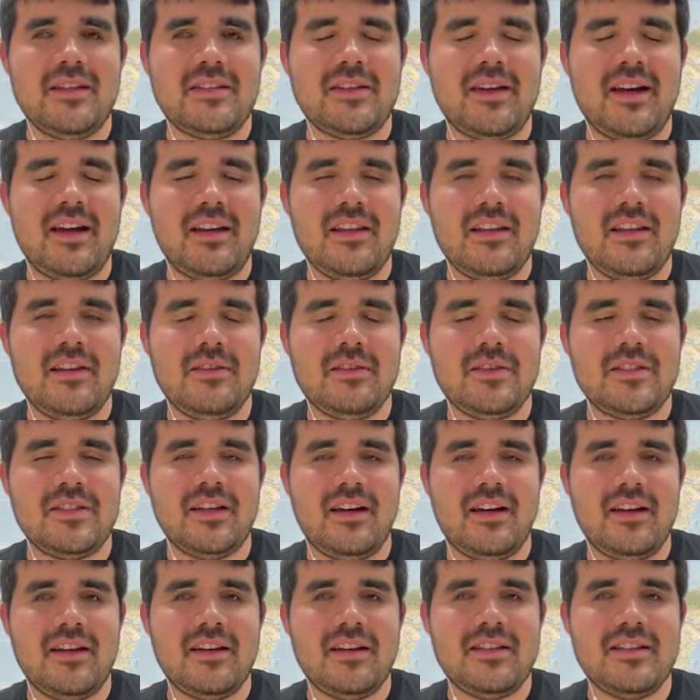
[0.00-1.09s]
So how to use
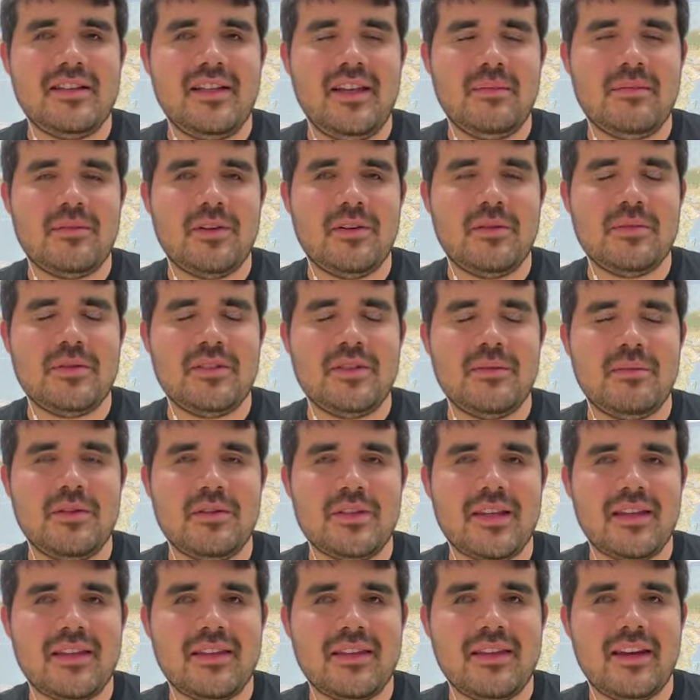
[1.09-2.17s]
sauna, steam rooms to
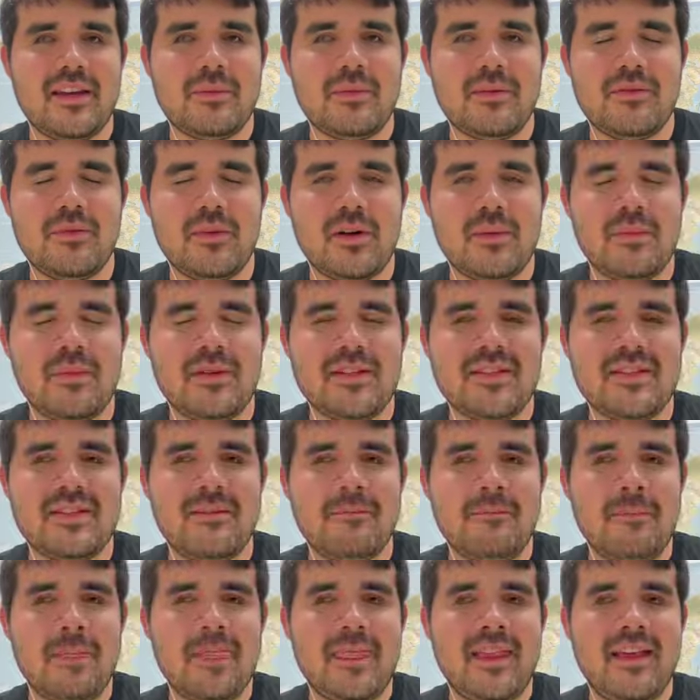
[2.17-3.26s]
boost athletic performance.
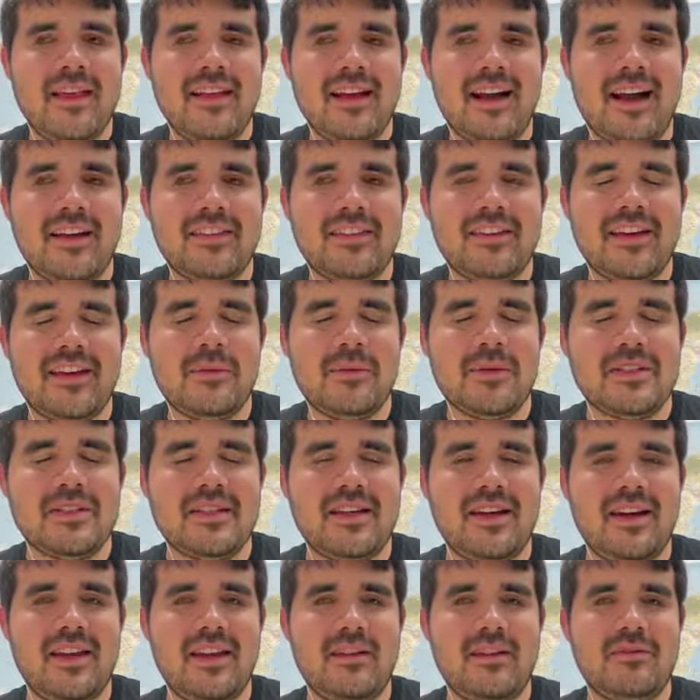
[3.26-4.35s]
I thought it was
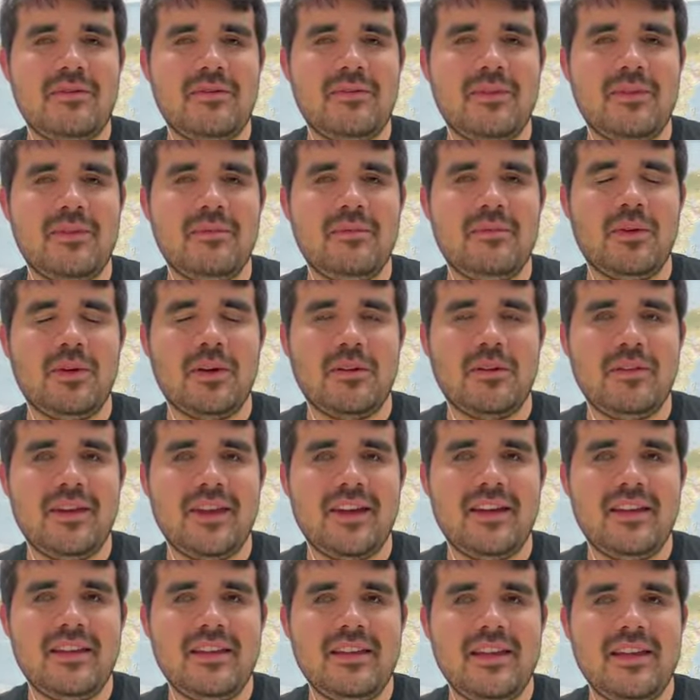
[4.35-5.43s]
kind of more of like
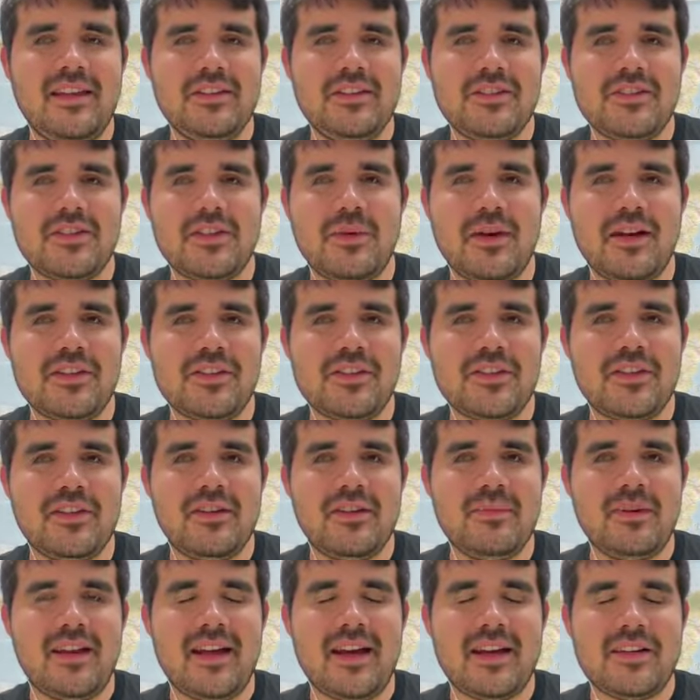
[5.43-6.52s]
a niche
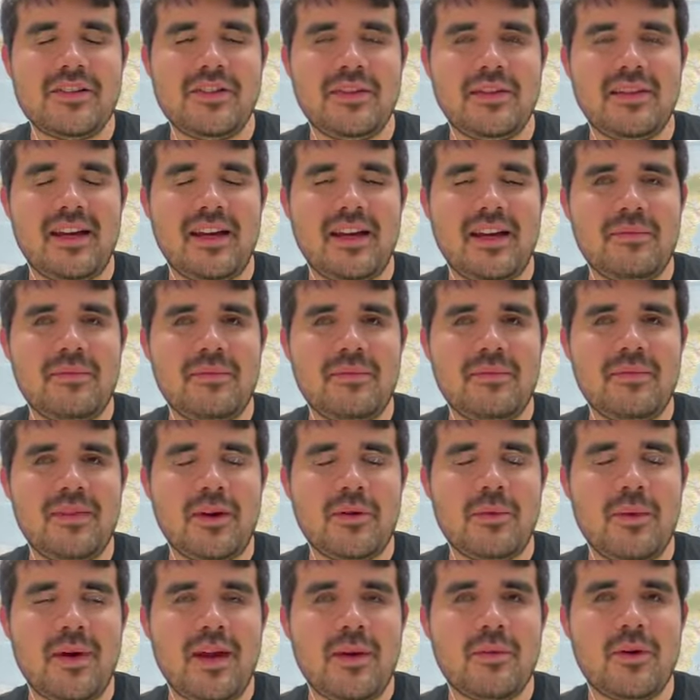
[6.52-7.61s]
question, but actually a lot of
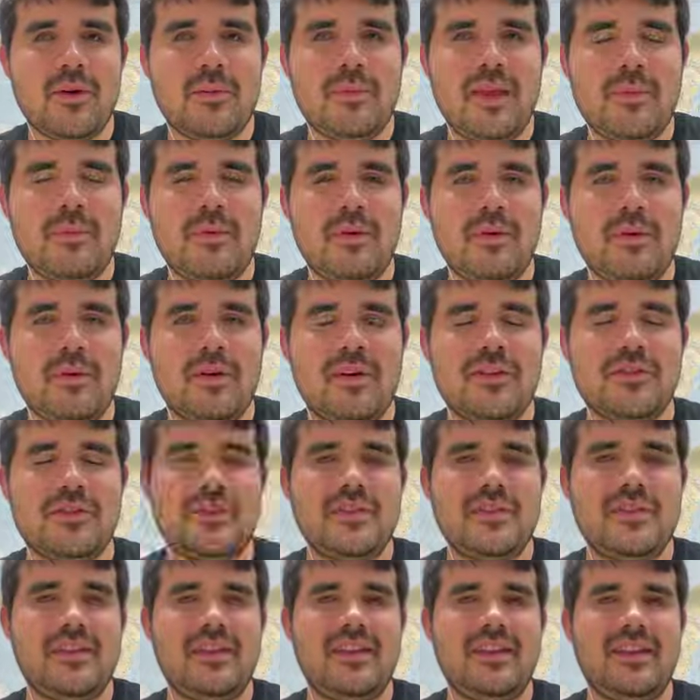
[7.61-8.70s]
like way more people were
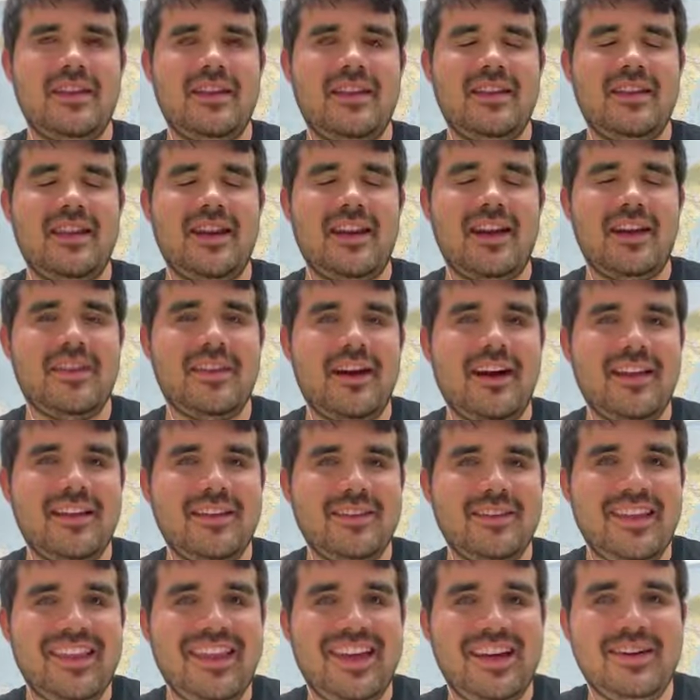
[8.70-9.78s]
interested in it than I
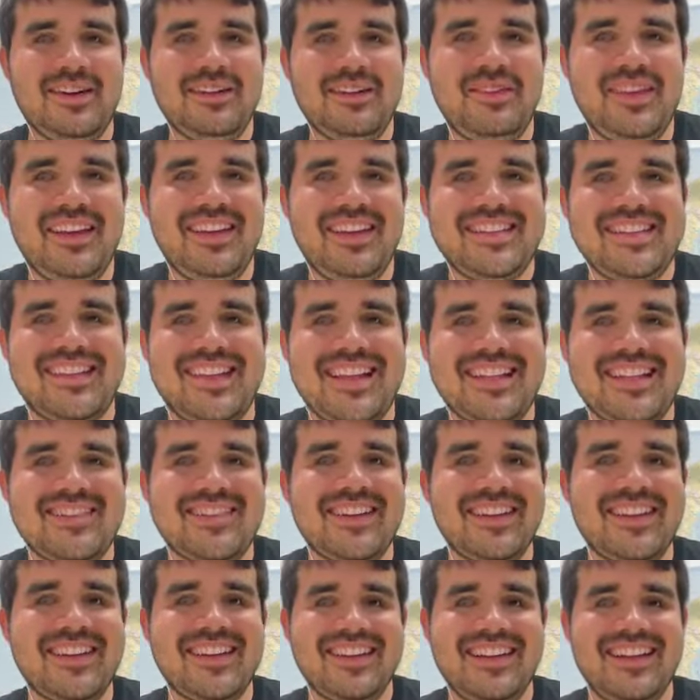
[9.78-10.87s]
thought they would be. So that's
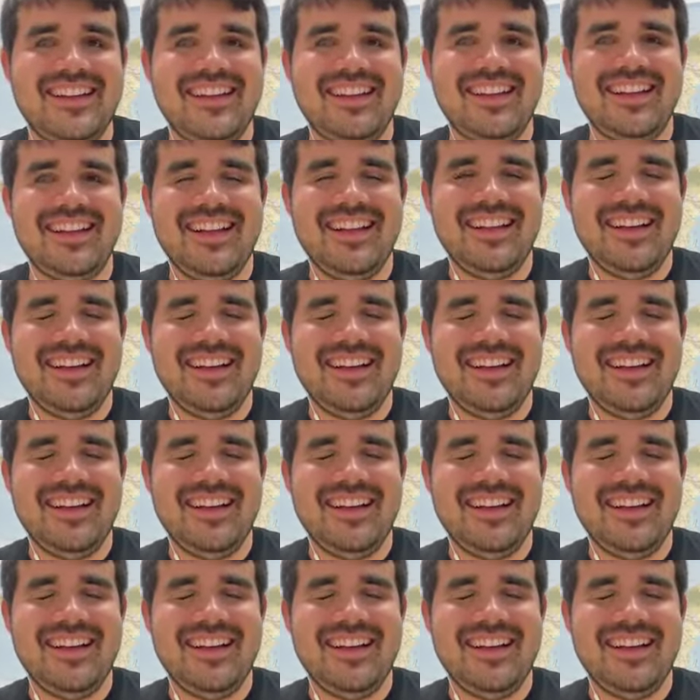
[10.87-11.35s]
really good.